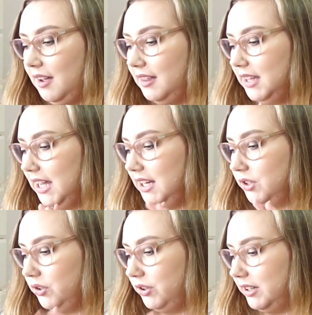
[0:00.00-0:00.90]
And then
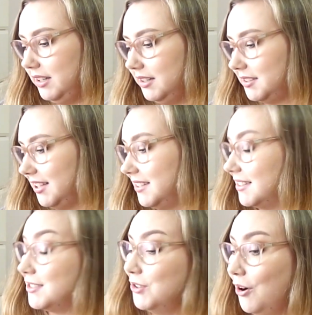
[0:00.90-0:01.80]
New Year's, this
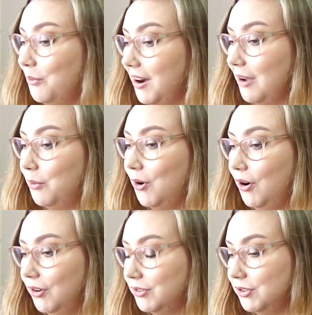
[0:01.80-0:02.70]
is not what I wore
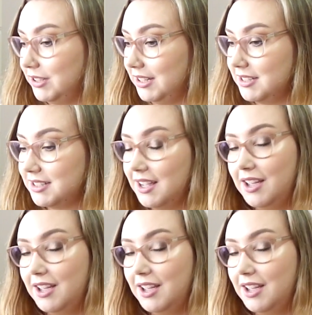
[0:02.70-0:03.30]
on New Year's,